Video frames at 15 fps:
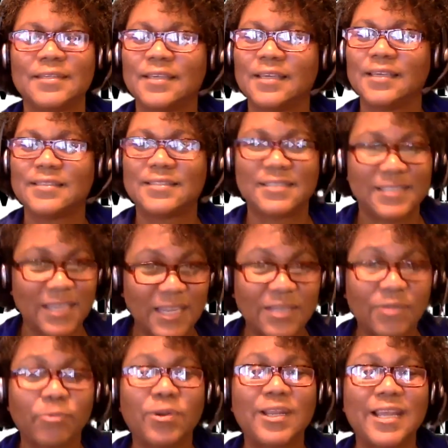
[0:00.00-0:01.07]
Seek
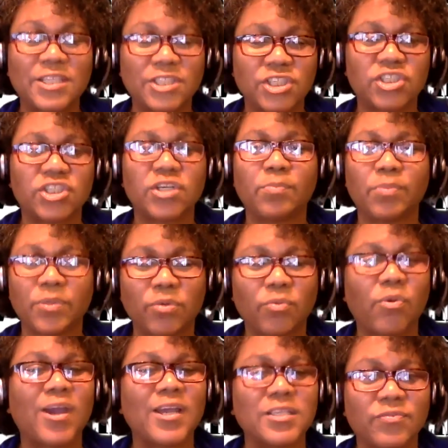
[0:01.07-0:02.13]
the relationship with
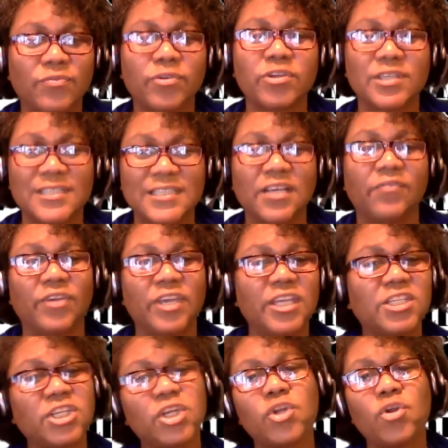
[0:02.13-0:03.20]
Christ for yourself.
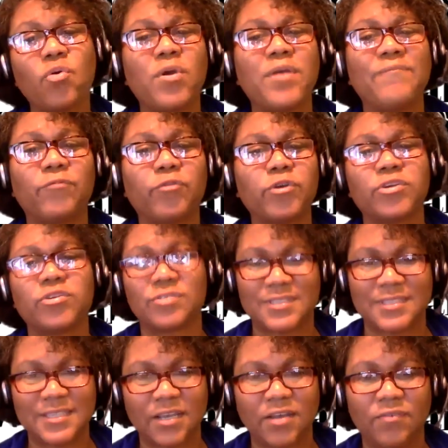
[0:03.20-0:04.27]
Get to know him for
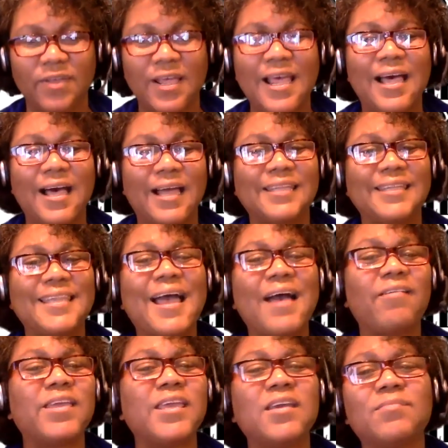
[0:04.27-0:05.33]
yourself.
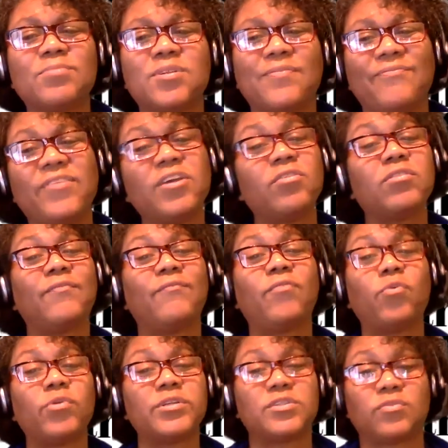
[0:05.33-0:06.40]
Allow him to fill the
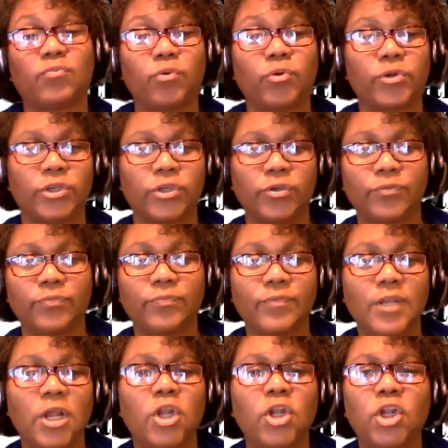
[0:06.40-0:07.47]
voids for you.
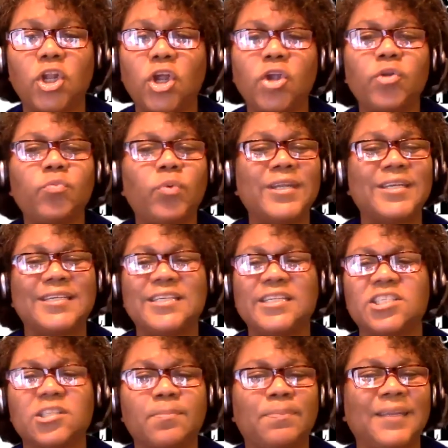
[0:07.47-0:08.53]
Learn what
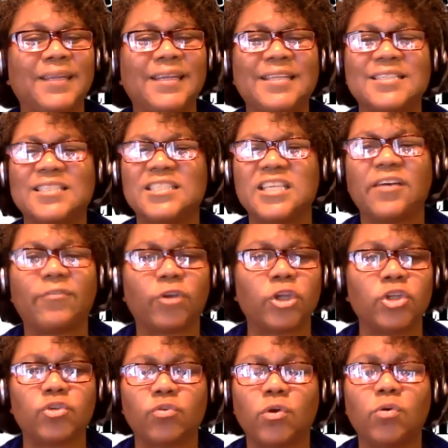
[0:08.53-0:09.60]
discipline and
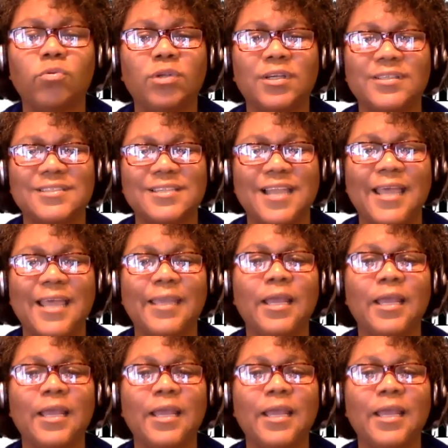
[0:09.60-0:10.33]
self-control looks like.